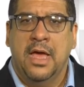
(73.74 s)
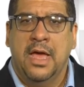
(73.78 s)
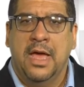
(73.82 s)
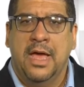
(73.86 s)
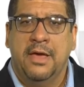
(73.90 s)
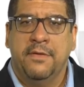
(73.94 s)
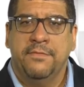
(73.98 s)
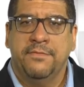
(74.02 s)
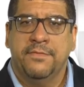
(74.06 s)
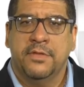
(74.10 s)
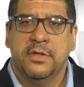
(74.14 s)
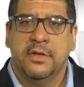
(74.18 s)

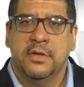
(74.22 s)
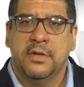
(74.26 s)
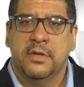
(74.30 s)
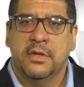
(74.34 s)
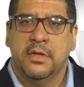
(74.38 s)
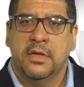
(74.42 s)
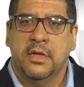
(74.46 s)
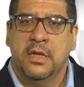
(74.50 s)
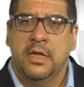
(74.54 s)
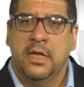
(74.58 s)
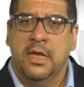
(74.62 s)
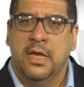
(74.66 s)

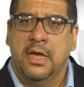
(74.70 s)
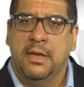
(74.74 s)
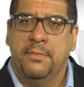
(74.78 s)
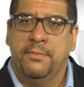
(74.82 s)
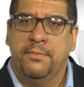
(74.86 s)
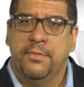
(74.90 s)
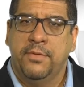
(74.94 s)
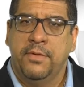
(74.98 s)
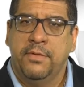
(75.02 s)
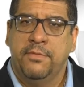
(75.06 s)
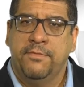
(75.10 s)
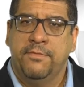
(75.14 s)
After a
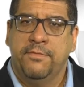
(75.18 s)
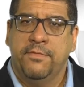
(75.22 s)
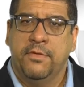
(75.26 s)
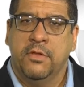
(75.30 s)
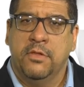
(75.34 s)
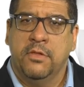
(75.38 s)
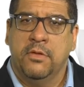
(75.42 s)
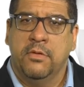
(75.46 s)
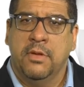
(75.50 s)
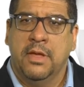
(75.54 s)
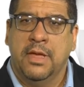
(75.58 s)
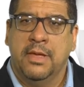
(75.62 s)
brief
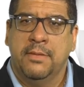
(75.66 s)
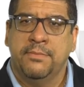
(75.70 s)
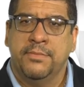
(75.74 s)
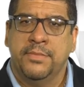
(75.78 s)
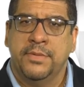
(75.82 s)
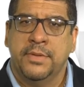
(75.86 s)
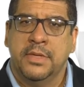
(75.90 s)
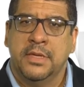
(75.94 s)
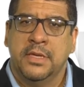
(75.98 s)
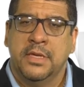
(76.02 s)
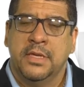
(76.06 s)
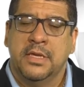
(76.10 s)
follow-up,
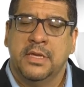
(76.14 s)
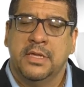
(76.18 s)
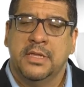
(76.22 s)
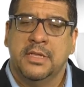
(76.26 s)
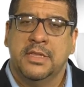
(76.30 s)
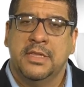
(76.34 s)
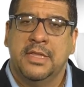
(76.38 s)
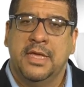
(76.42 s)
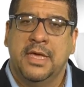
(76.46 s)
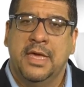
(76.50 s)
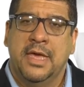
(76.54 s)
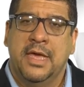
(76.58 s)

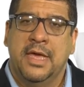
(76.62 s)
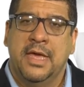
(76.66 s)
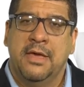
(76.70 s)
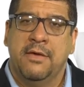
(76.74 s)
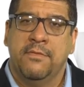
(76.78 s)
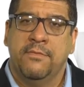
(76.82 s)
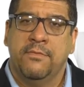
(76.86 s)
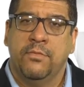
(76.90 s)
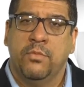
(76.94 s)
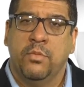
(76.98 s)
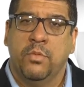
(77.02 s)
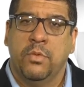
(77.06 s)
they
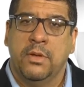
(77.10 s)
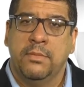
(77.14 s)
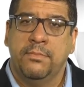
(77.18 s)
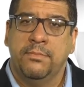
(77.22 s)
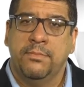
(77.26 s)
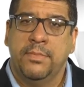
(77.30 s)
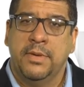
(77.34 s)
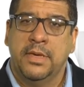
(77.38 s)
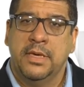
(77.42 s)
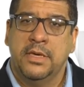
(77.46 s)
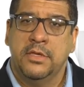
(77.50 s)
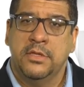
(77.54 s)
have one
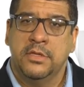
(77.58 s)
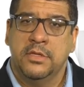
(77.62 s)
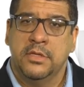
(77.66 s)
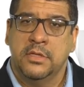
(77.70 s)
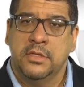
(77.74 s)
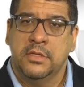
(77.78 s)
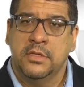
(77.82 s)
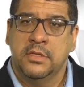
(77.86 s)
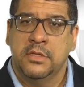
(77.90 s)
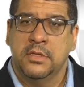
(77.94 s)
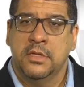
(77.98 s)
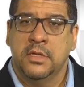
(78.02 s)

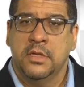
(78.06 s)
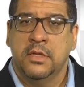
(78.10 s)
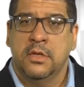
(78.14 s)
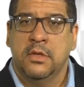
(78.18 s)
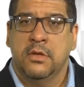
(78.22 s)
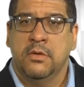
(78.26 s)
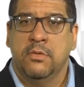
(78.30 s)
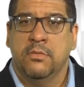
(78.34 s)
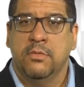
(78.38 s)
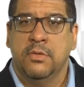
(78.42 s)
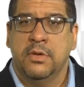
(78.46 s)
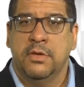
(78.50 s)
patient
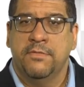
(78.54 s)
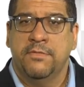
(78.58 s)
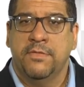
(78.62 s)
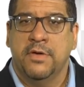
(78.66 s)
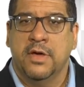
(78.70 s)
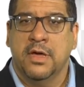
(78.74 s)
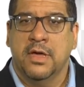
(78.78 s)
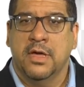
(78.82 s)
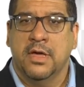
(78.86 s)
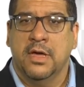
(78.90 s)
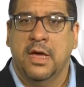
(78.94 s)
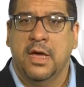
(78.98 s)
with
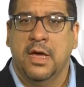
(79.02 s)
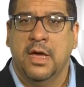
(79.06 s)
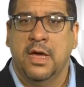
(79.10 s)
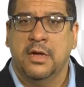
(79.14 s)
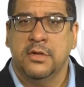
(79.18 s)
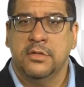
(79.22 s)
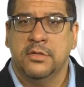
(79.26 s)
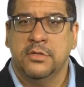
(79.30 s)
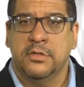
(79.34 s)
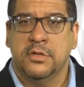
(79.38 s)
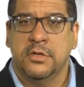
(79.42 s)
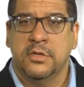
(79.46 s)

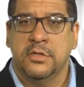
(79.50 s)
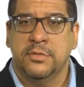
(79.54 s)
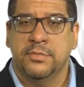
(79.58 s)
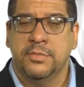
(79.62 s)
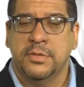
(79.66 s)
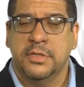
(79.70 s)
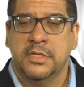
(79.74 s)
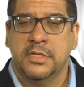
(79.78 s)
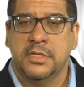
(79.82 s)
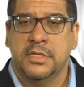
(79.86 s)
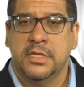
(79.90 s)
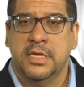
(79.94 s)
heart
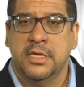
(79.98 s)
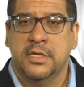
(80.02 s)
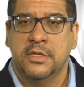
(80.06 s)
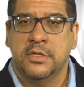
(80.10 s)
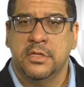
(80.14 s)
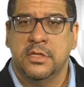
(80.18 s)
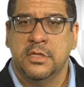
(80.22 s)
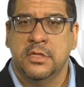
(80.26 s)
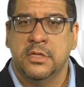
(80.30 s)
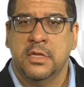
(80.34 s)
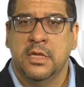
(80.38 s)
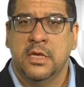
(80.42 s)

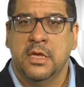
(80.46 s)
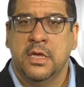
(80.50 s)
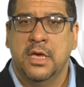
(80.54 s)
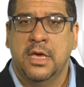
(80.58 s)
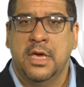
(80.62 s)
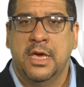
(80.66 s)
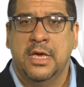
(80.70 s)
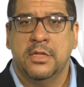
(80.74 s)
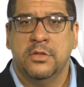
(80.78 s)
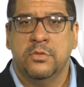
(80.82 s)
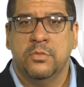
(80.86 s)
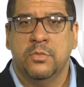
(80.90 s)
transplantation
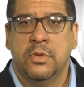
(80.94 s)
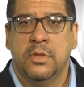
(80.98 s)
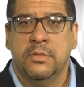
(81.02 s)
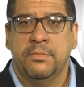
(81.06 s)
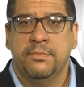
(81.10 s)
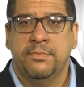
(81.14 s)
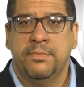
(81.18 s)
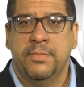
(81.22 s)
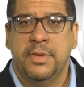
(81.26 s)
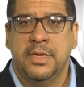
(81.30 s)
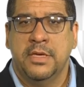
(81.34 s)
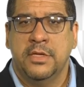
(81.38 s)
and
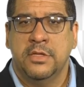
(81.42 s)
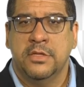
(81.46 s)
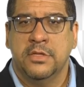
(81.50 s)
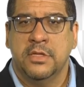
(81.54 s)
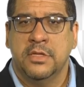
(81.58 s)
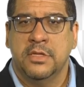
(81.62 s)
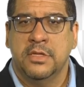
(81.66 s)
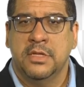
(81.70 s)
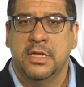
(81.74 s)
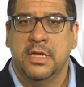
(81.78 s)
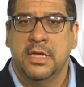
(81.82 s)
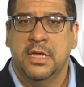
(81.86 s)
one
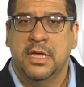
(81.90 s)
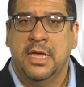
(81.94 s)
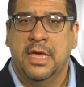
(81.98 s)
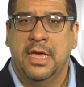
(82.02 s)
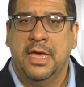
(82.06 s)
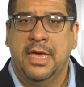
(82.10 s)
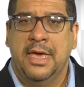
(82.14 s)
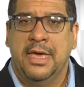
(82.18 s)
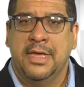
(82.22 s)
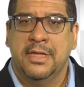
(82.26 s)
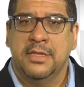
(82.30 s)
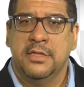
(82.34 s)
patient
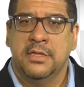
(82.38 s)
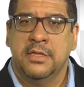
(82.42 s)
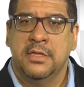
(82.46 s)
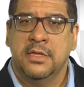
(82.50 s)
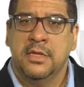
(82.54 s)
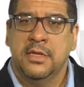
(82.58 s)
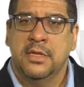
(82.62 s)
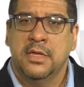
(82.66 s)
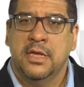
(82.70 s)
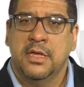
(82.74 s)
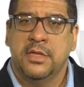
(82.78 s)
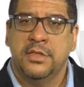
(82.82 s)
had
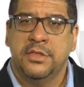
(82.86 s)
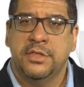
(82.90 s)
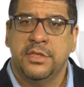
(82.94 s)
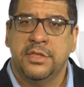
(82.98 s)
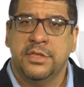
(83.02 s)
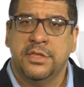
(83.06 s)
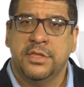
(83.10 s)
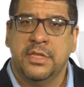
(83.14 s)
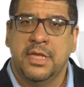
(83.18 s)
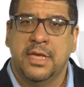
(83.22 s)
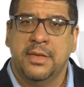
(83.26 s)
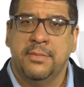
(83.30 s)
a
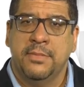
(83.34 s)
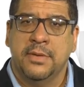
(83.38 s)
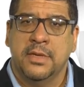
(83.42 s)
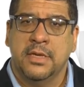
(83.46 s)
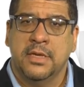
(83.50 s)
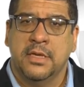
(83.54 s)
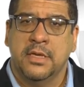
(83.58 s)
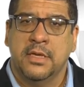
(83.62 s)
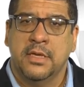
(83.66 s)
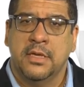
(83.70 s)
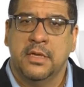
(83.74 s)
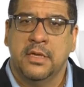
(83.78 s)
systemic
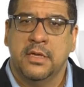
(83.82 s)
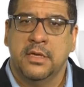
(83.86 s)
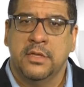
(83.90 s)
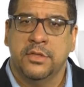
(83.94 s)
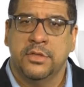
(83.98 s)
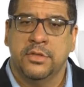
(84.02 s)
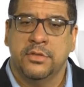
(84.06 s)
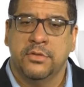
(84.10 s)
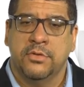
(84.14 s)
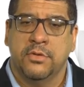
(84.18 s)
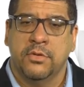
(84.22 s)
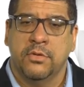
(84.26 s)

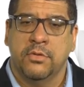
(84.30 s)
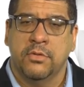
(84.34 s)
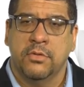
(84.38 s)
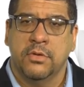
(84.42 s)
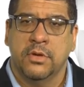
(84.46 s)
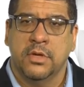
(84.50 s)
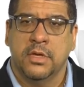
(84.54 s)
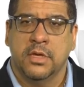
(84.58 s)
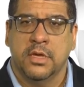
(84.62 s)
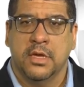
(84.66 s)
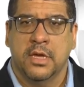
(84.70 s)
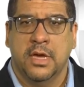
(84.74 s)

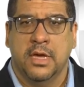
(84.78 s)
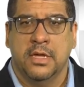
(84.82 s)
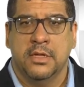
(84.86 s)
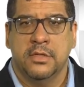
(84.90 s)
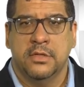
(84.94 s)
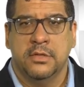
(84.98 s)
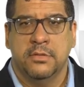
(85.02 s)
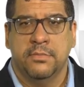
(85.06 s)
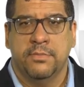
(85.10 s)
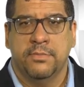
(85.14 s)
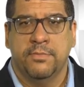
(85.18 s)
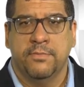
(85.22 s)
stroke
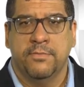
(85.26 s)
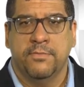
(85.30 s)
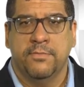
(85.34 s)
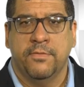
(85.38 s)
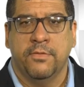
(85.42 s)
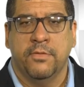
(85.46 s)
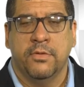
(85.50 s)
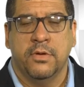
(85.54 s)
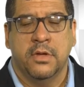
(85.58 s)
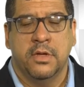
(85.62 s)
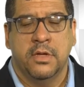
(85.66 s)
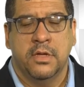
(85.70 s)
caused
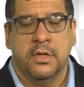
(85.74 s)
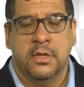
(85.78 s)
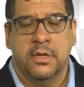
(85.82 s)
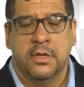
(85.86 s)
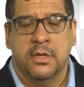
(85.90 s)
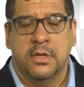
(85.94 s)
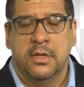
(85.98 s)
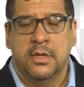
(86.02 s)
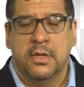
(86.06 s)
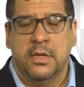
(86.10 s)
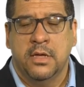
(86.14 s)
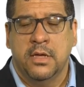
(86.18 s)
for
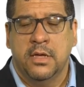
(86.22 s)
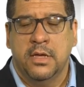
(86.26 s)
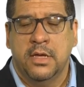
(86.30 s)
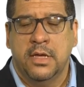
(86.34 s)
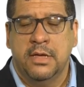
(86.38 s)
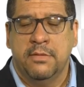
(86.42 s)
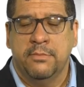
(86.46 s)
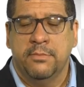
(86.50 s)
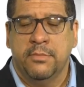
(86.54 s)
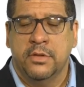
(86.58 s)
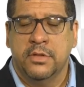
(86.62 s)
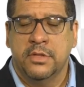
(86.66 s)

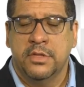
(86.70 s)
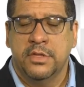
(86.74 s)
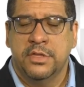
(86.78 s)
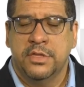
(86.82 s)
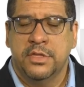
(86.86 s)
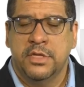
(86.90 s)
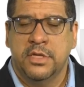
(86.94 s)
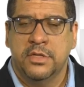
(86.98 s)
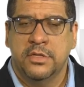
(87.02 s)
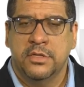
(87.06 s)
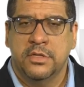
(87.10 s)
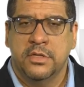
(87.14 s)

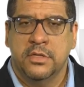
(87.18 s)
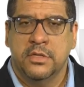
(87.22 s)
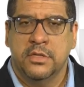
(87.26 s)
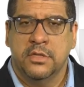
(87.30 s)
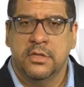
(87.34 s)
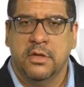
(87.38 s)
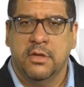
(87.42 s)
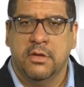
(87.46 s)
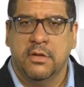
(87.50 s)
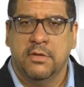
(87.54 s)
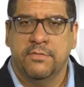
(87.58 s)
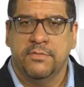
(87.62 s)
embolization
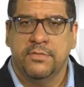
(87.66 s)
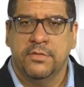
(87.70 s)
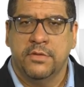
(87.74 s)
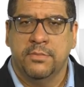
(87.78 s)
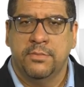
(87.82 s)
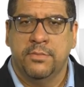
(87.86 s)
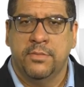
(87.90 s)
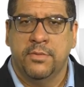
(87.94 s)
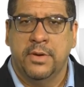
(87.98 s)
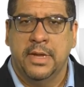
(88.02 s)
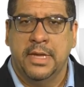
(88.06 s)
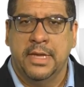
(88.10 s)
of the
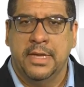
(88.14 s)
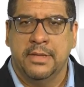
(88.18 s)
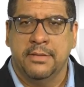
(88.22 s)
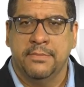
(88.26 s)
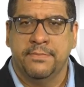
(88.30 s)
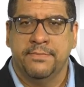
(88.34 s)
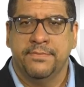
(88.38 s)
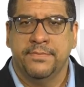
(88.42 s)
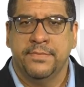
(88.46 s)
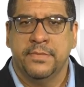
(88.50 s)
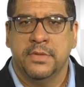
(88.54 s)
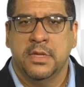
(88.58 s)

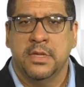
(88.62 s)
brain.